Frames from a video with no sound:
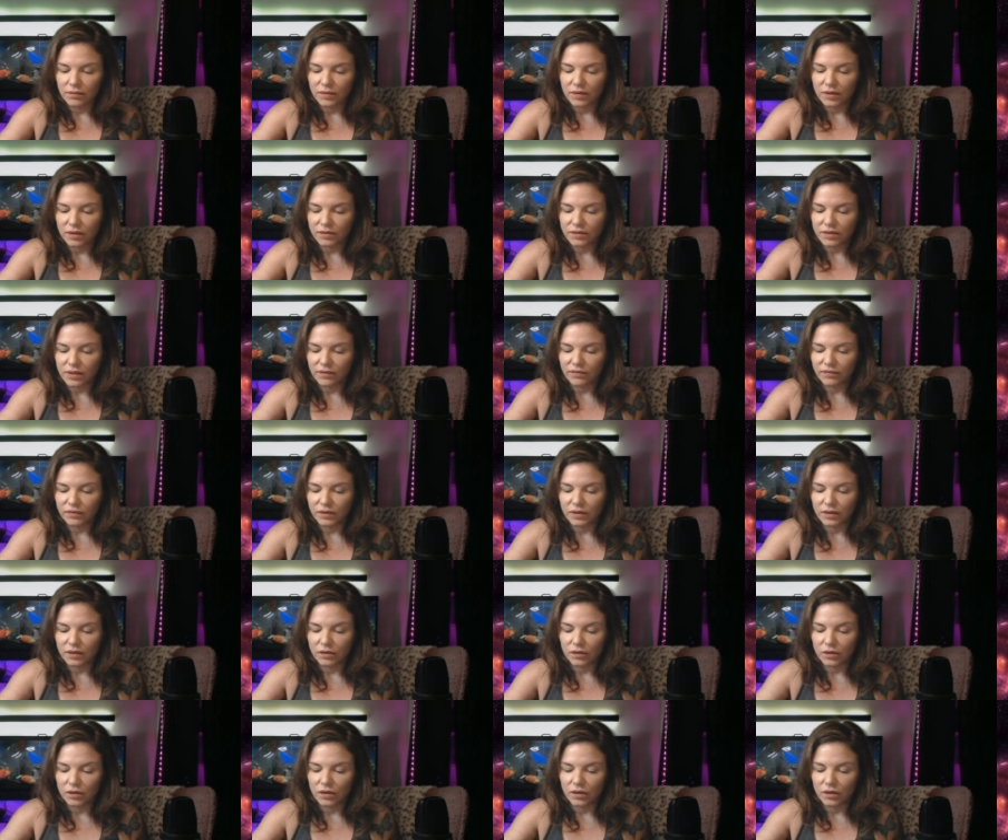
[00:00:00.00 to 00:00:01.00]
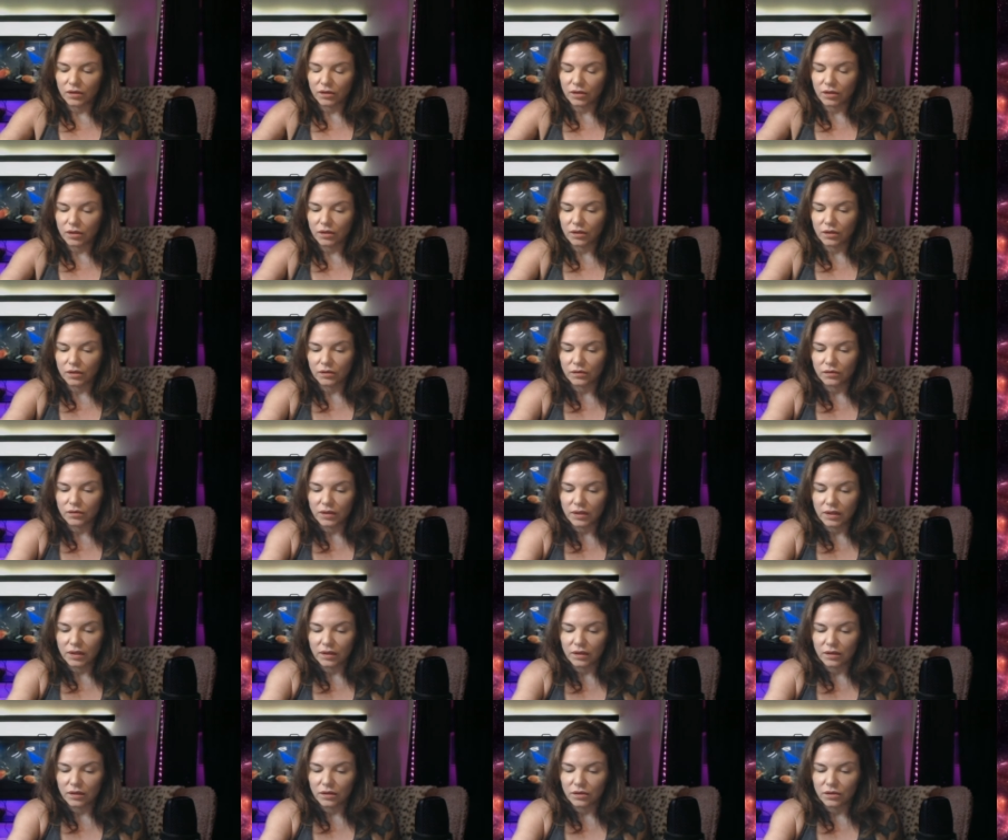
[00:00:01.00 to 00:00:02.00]
They're definitely
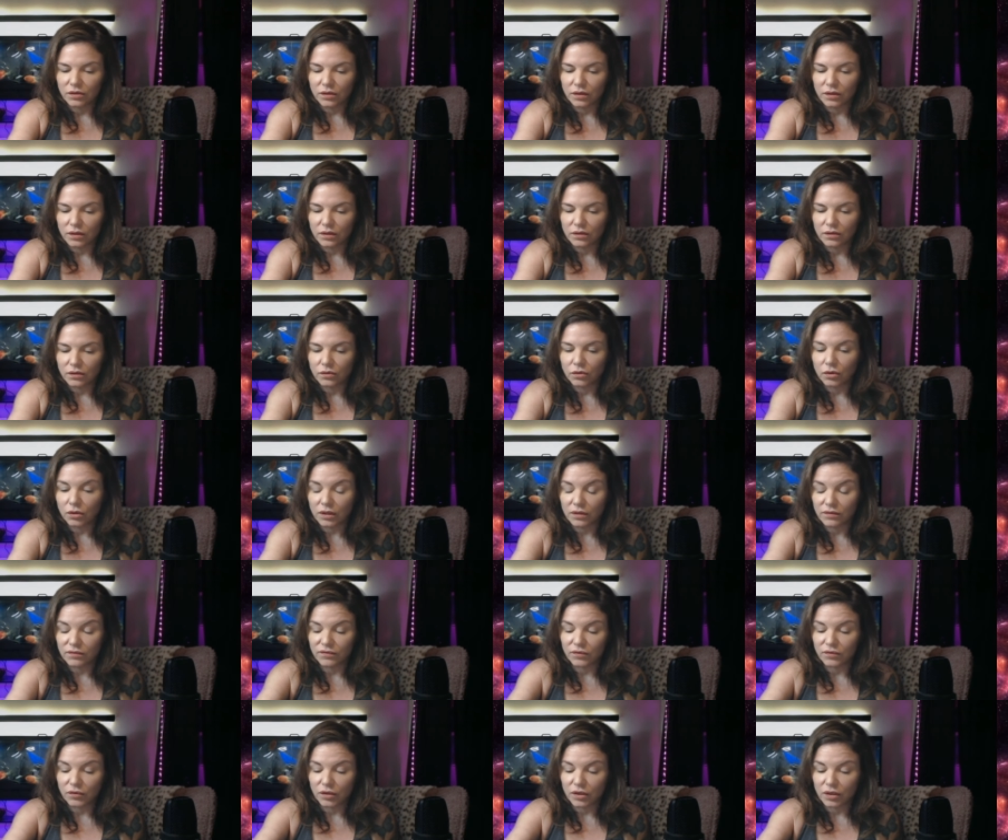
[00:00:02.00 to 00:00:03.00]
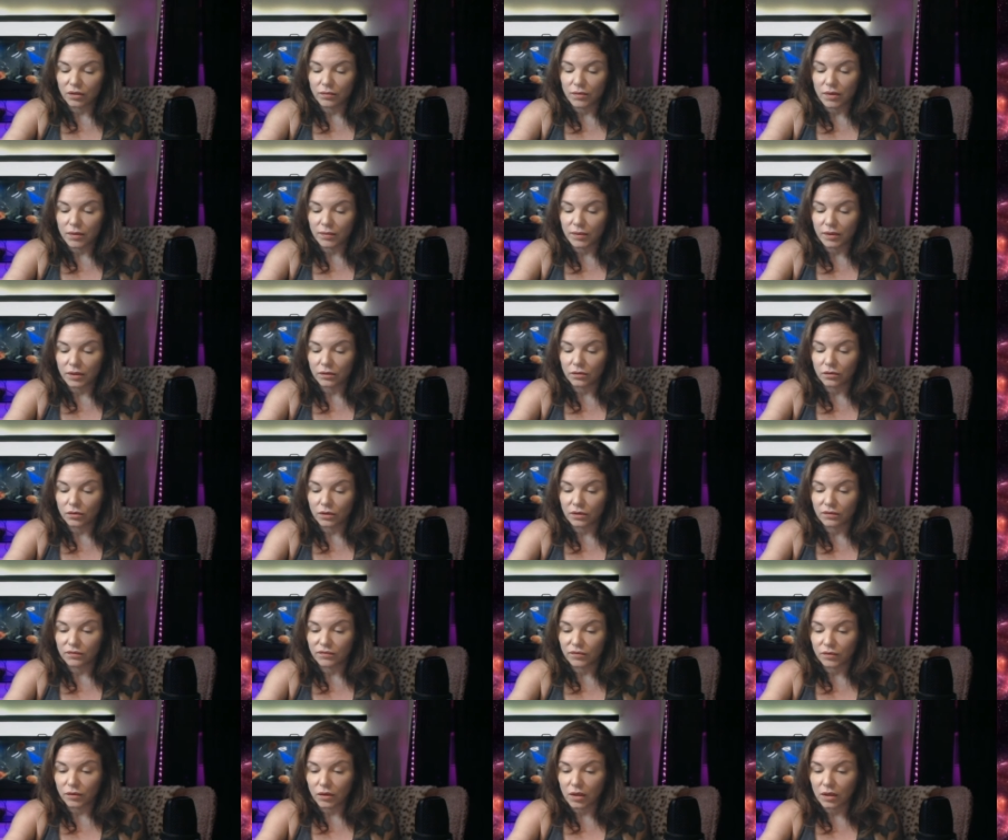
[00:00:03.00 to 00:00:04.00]
looking for commitment,
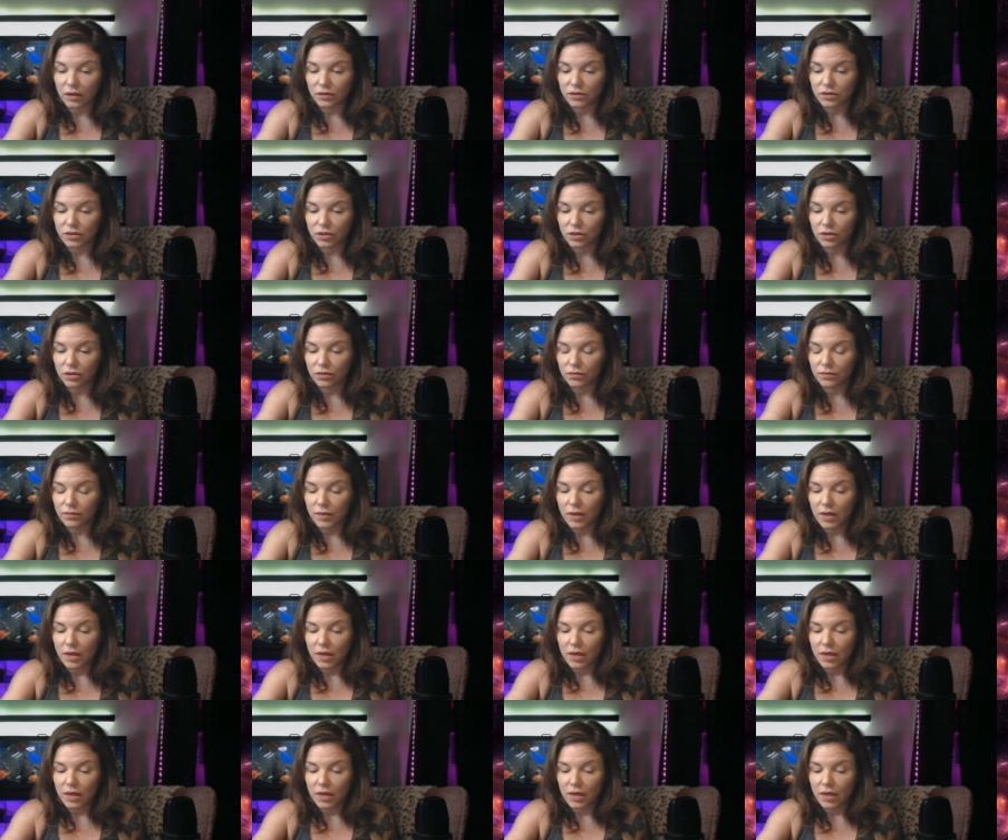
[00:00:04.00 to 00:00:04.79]
looking for long-term.